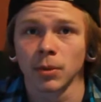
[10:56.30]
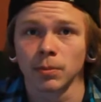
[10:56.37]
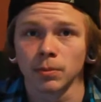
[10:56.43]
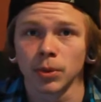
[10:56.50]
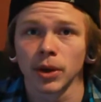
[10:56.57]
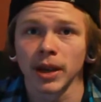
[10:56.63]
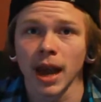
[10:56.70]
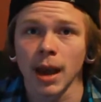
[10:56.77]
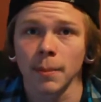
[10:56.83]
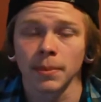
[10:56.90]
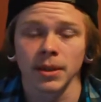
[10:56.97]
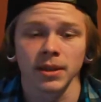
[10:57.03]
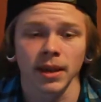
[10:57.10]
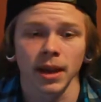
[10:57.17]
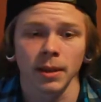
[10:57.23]
pretty
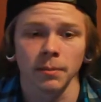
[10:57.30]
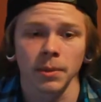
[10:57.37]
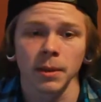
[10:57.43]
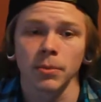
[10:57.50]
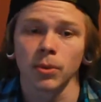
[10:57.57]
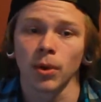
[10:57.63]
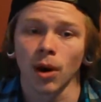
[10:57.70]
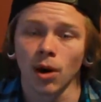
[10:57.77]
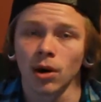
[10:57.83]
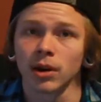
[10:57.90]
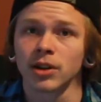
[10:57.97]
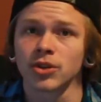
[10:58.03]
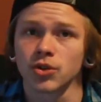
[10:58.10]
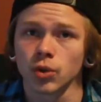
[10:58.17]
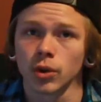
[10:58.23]
happy that people are
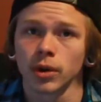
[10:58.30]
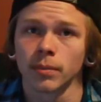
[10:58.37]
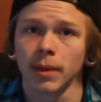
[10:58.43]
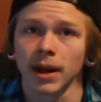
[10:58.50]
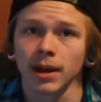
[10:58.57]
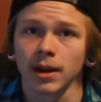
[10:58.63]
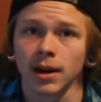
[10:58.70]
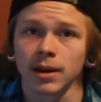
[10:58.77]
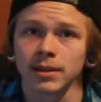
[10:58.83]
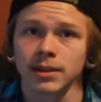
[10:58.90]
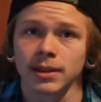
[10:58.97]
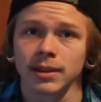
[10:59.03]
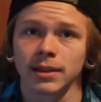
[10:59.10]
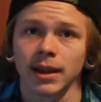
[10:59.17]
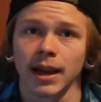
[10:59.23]
enjoying my
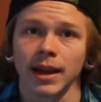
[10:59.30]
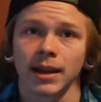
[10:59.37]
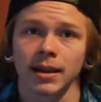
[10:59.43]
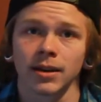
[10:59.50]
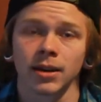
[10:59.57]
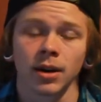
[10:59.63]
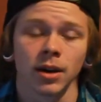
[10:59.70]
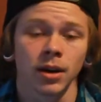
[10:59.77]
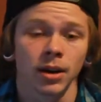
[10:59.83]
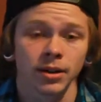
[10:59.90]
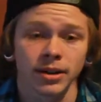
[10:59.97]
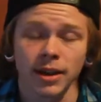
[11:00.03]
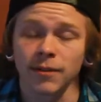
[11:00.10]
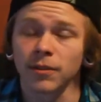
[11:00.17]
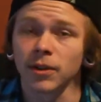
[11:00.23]
content and
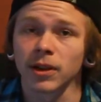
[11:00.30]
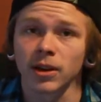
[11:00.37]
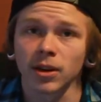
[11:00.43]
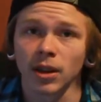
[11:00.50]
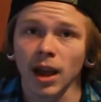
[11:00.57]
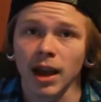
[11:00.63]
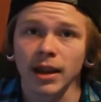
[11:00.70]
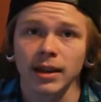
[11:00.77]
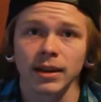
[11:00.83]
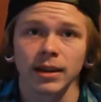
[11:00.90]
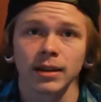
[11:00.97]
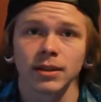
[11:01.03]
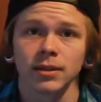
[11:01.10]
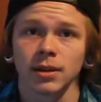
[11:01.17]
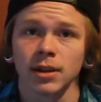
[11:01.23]
definitely are liking,